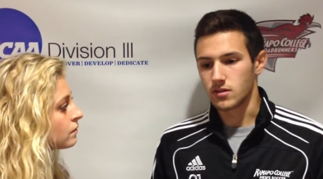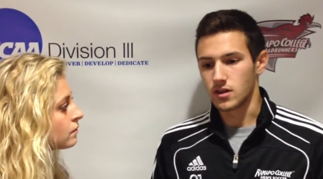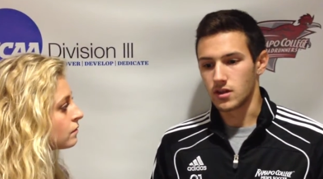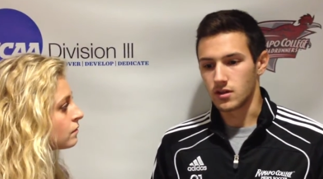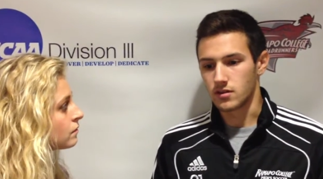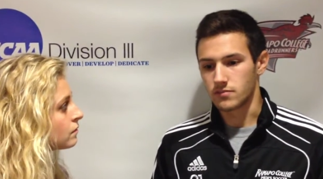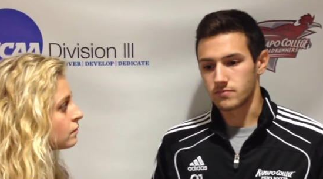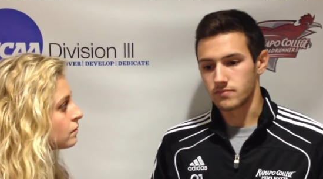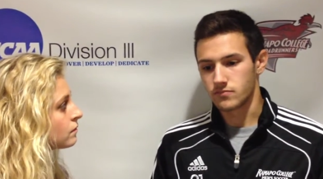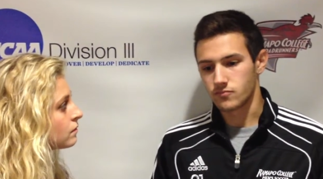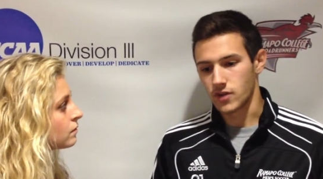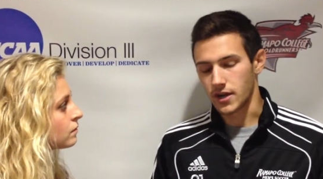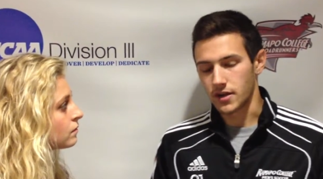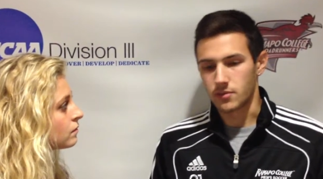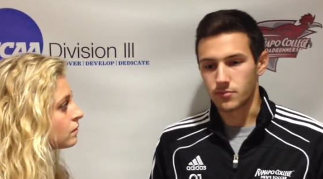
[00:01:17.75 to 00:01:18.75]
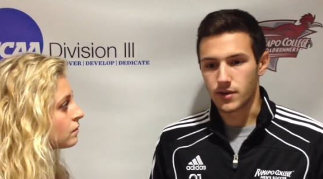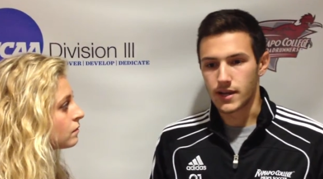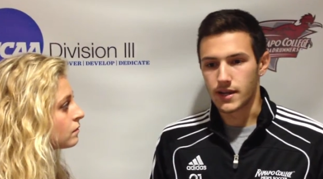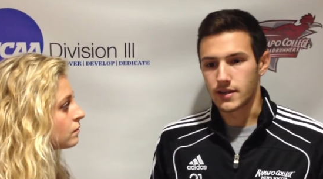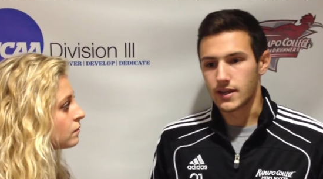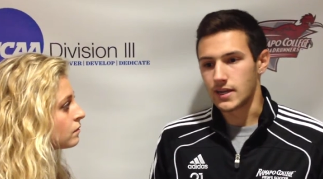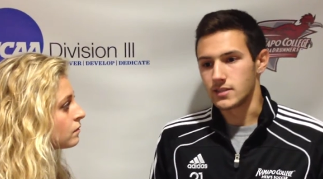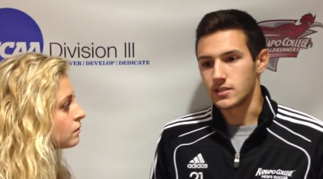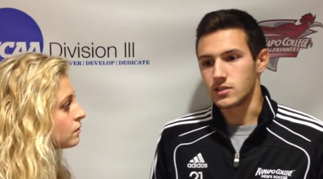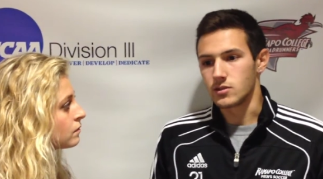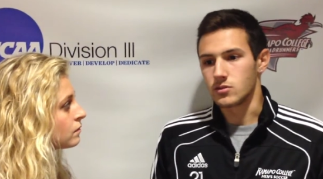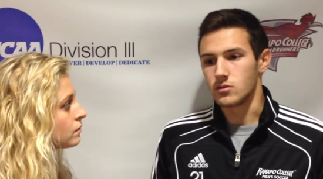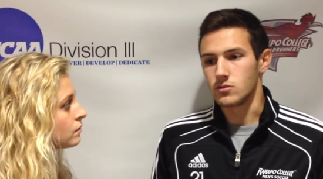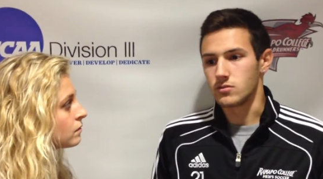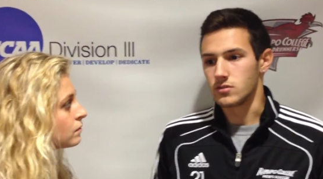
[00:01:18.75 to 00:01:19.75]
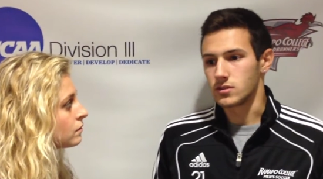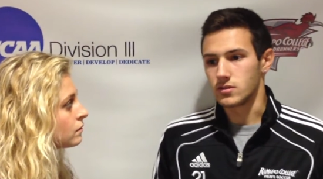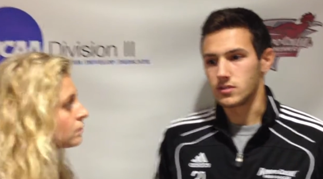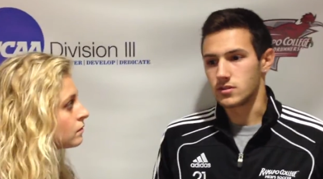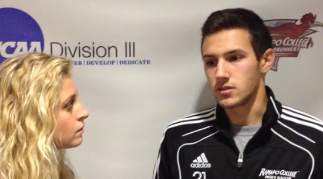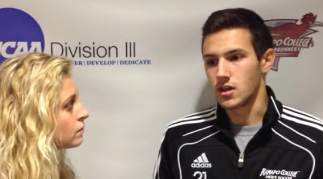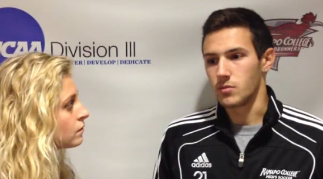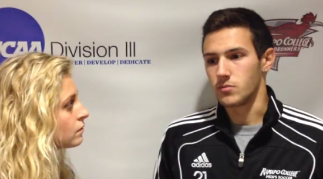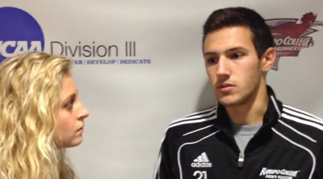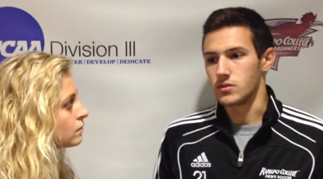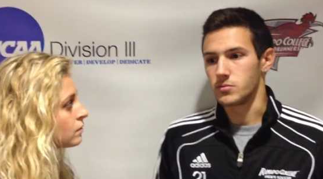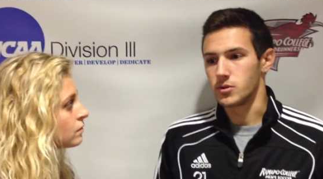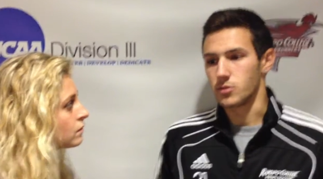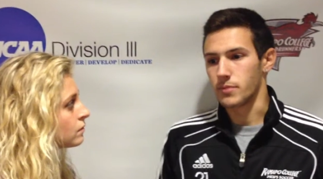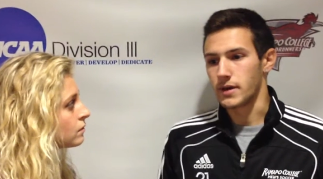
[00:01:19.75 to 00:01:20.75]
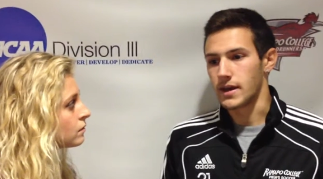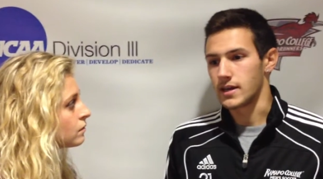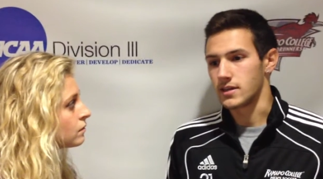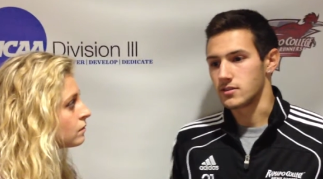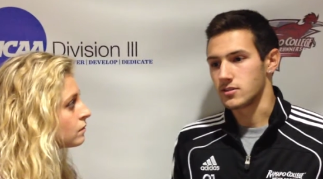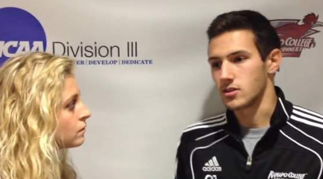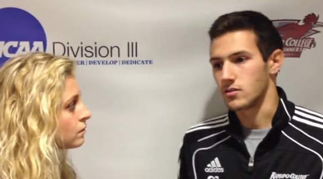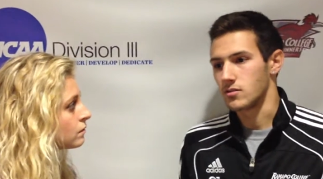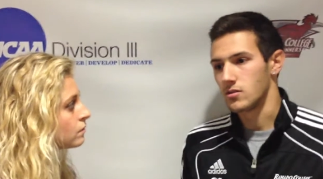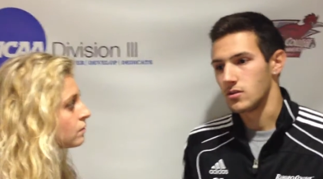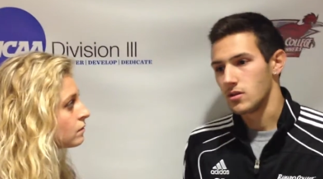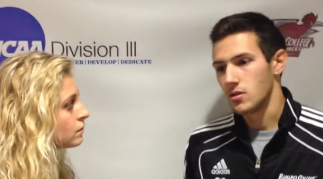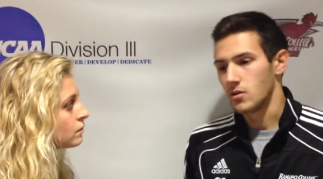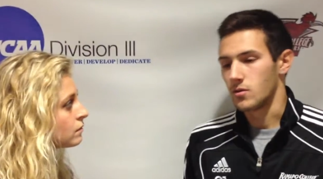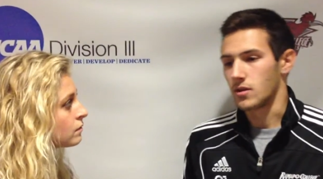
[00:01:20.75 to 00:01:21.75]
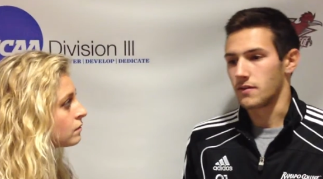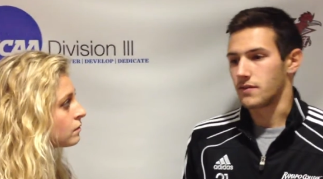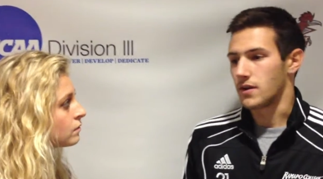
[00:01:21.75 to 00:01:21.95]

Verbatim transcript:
Speaker 1: uh, record to break. 19 goals is unbelievable to pass. So when I